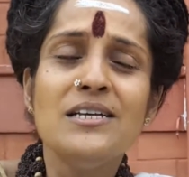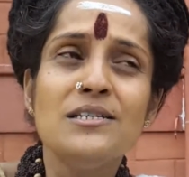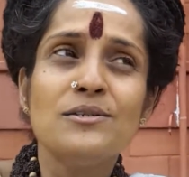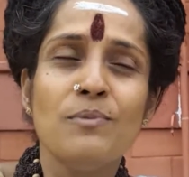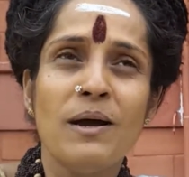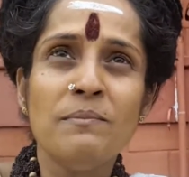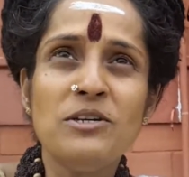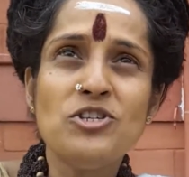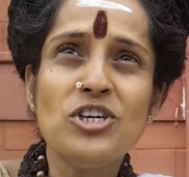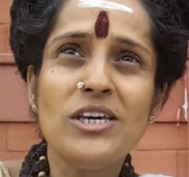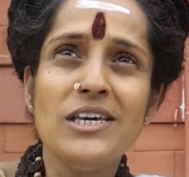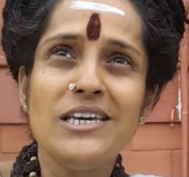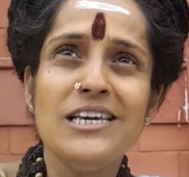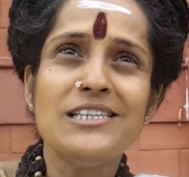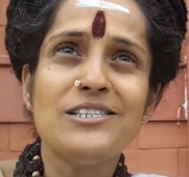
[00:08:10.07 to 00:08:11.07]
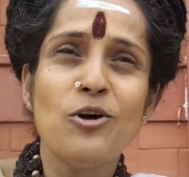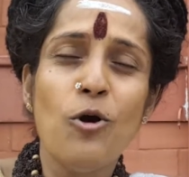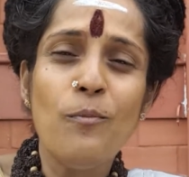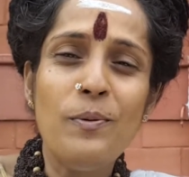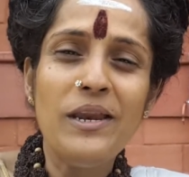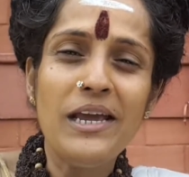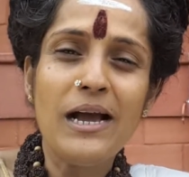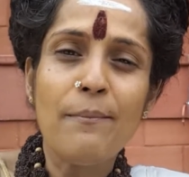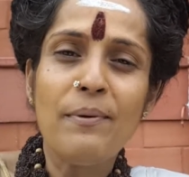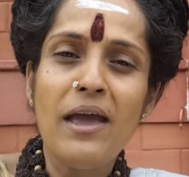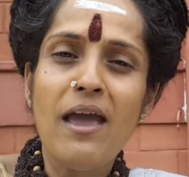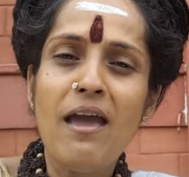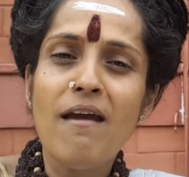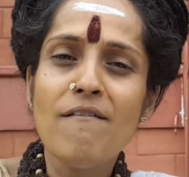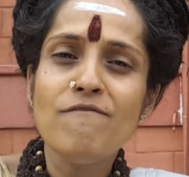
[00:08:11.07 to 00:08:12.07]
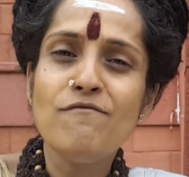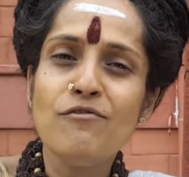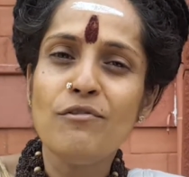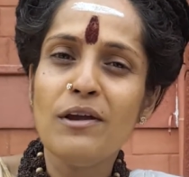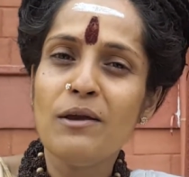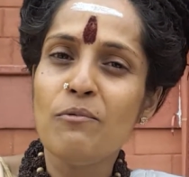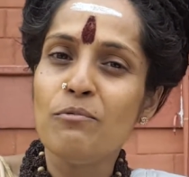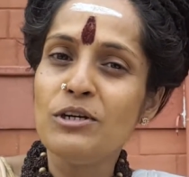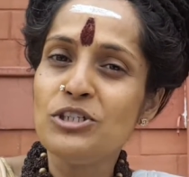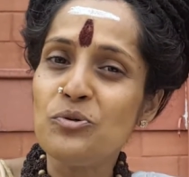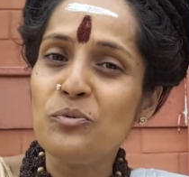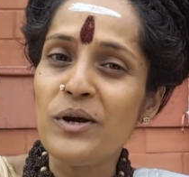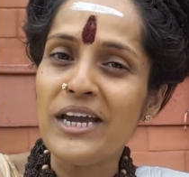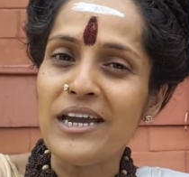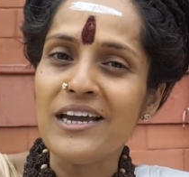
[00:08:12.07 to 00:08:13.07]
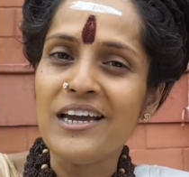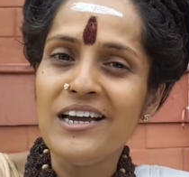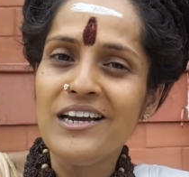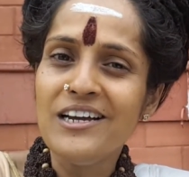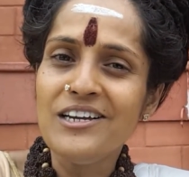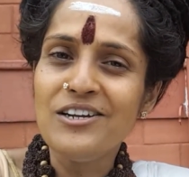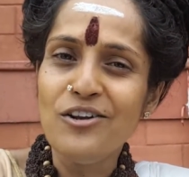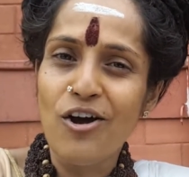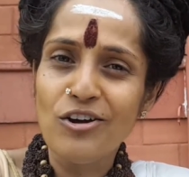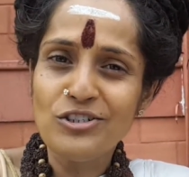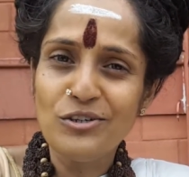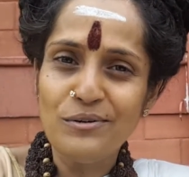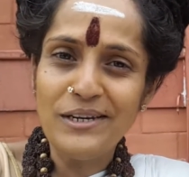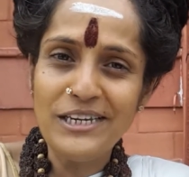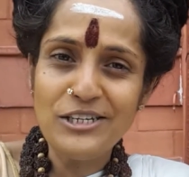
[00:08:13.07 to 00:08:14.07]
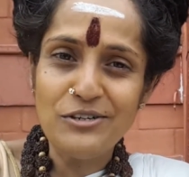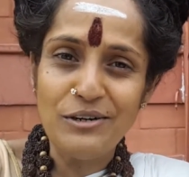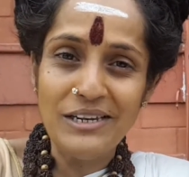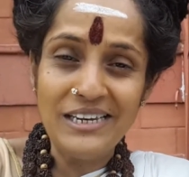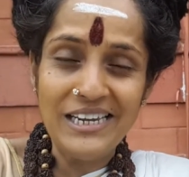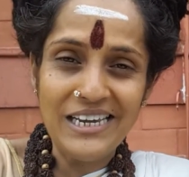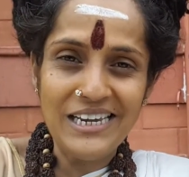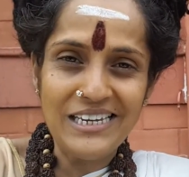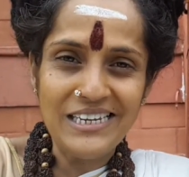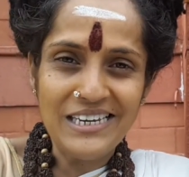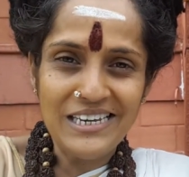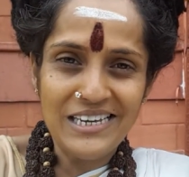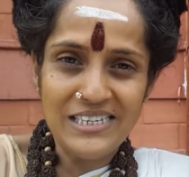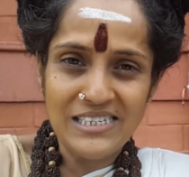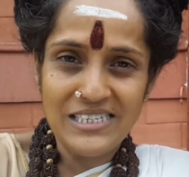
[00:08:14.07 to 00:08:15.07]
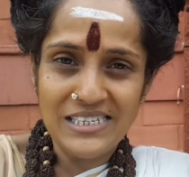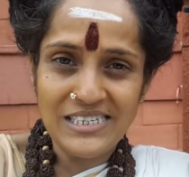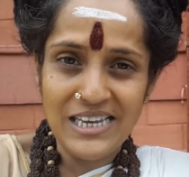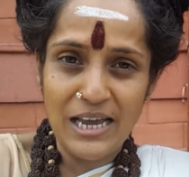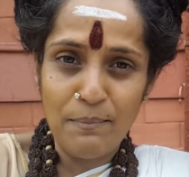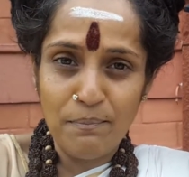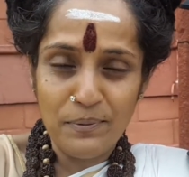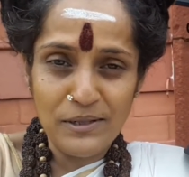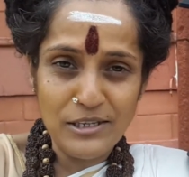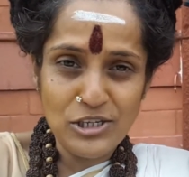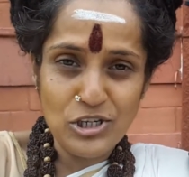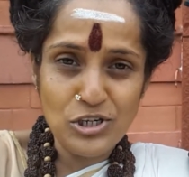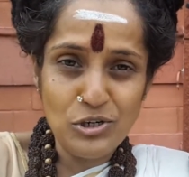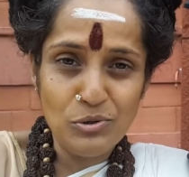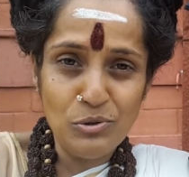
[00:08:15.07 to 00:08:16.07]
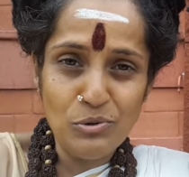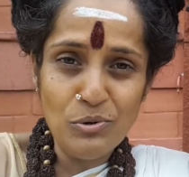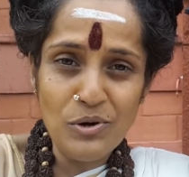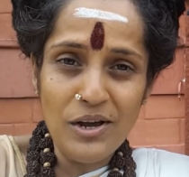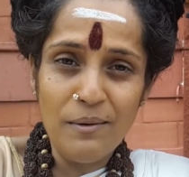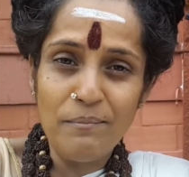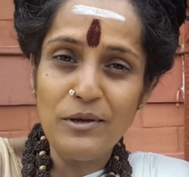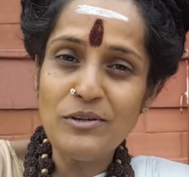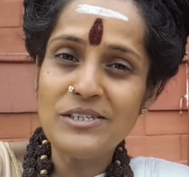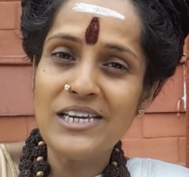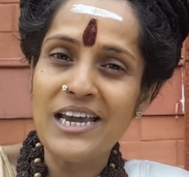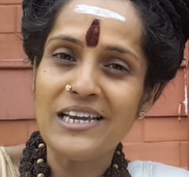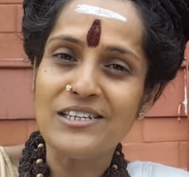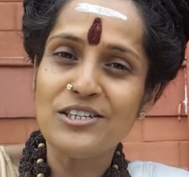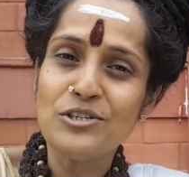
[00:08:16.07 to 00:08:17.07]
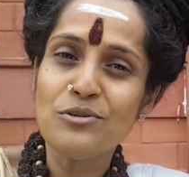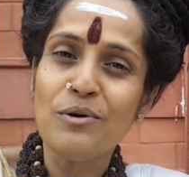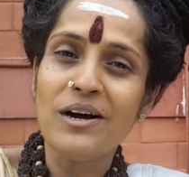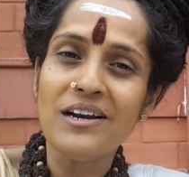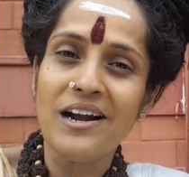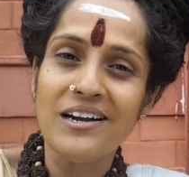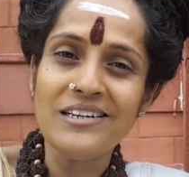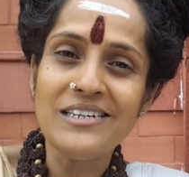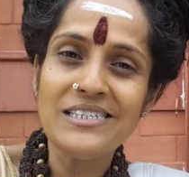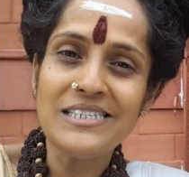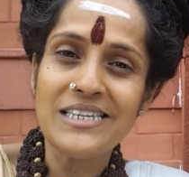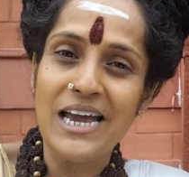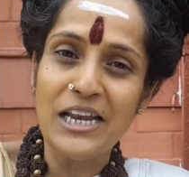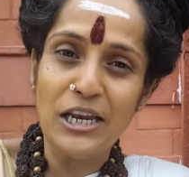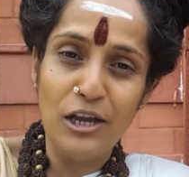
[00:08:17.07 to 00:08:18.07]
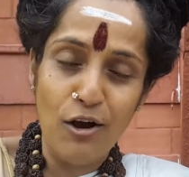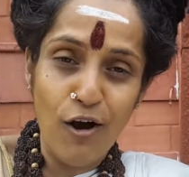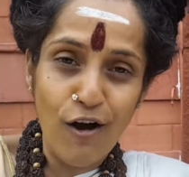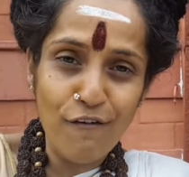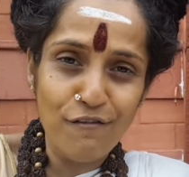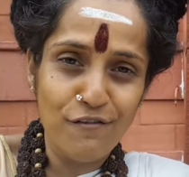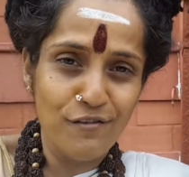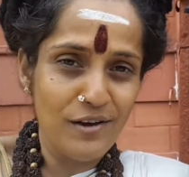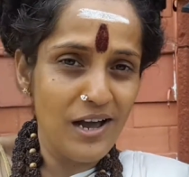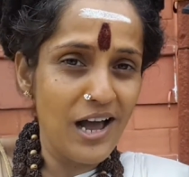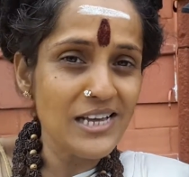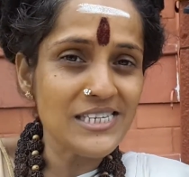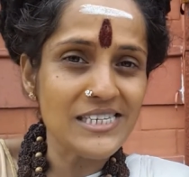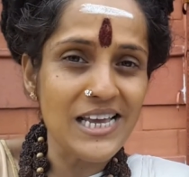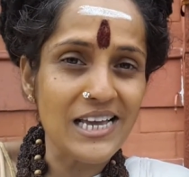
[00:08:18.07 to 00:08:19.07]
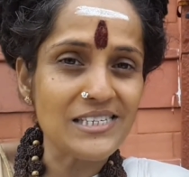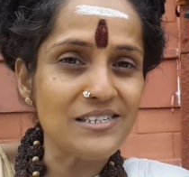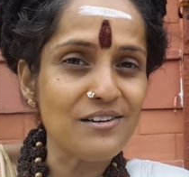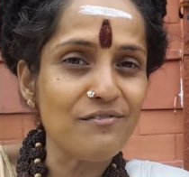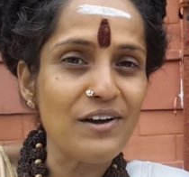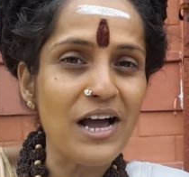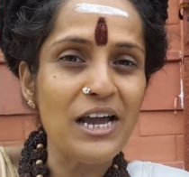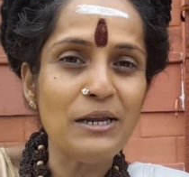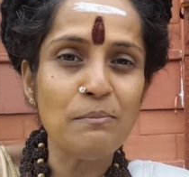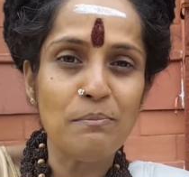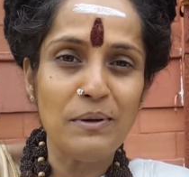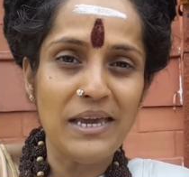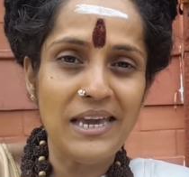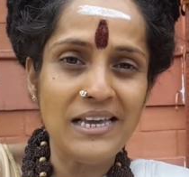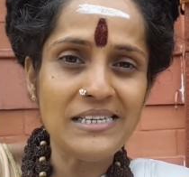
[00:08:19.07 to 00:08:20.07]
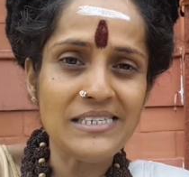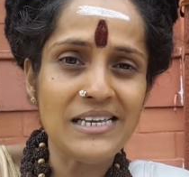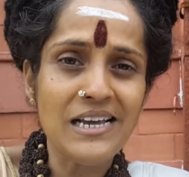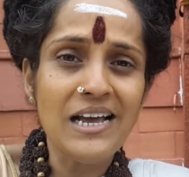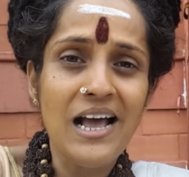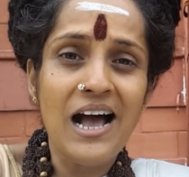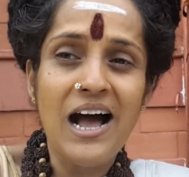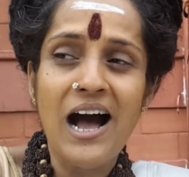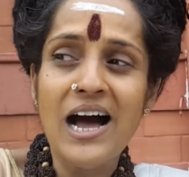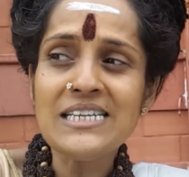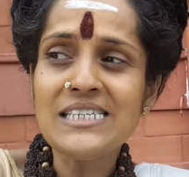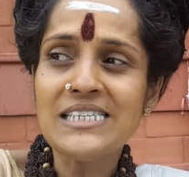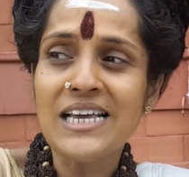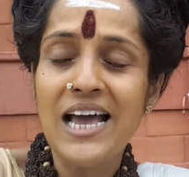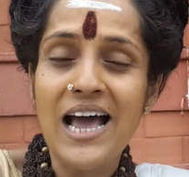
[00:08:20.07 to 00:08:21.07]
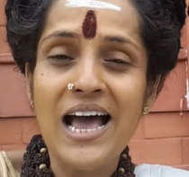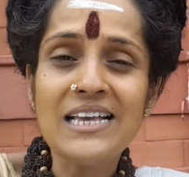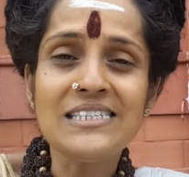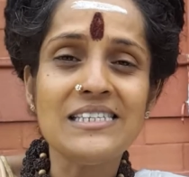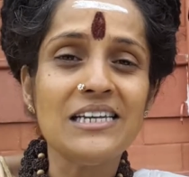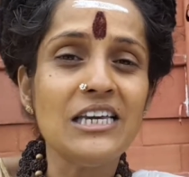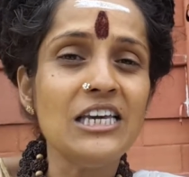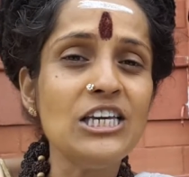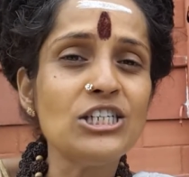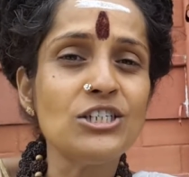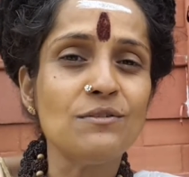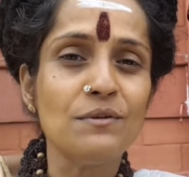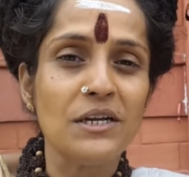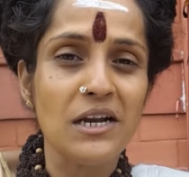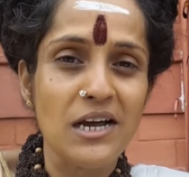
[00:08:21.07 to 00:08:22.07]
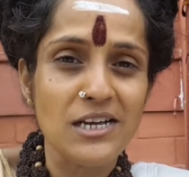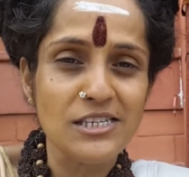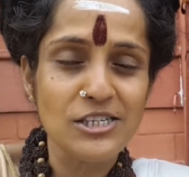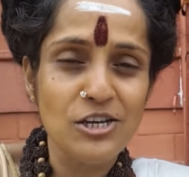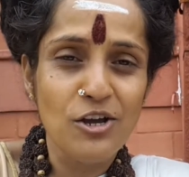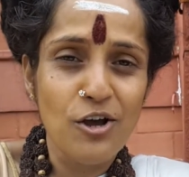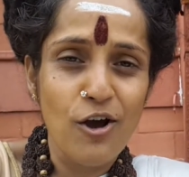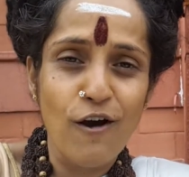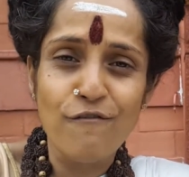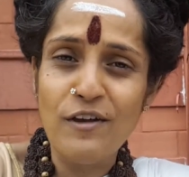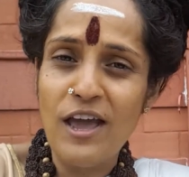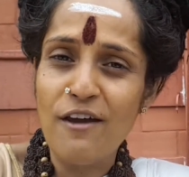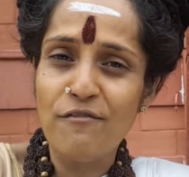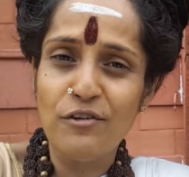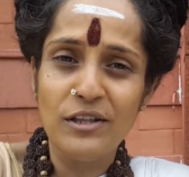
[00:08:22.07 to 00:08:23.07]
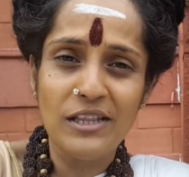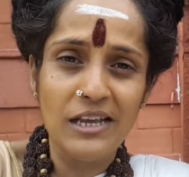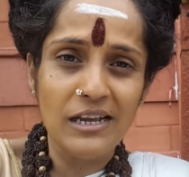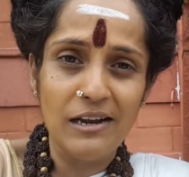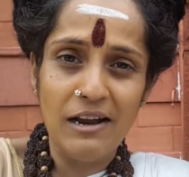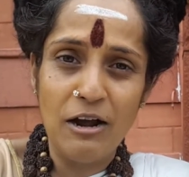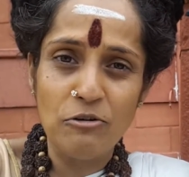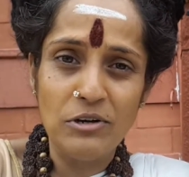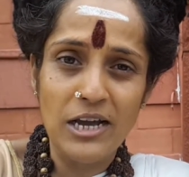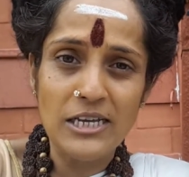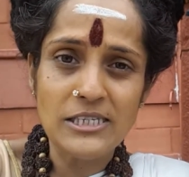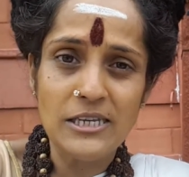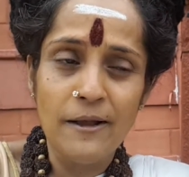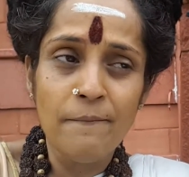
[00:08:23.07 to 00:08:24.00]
Swamiji is opening up every which way, not only to lead his disciples to mutate to our understanding of us as divine beings, us as the Ishwaras of everything around us,